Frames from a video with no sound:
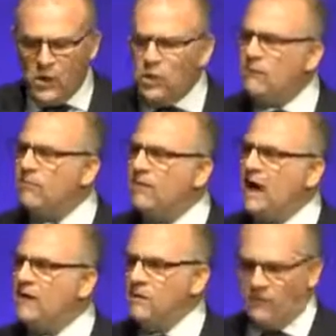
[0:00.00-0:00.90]
UKIP's
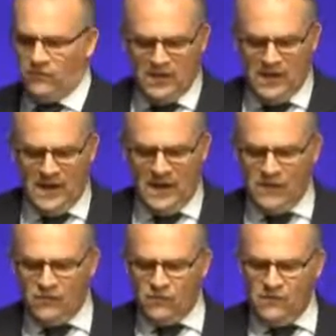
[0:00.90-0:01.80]
challenge
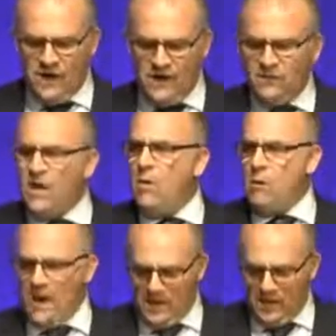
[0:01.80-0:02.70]
is to raise
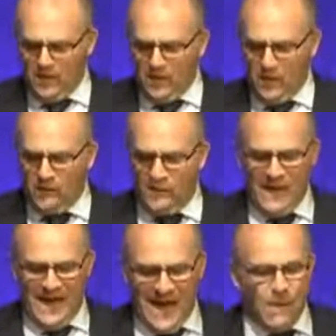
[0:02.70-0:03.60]
awareness
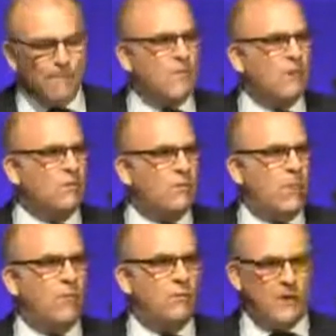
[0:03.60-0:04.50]
of and build
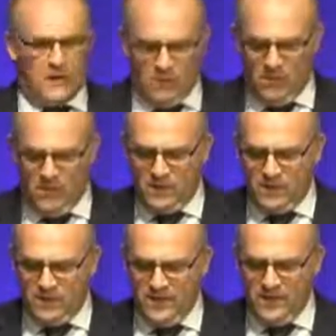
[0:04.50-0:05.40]
support for the
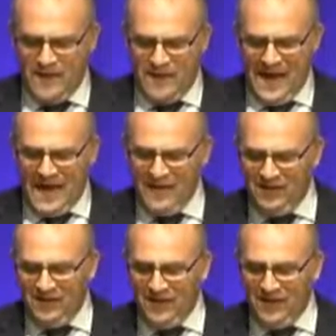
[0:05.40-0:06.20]
Commonwealth, and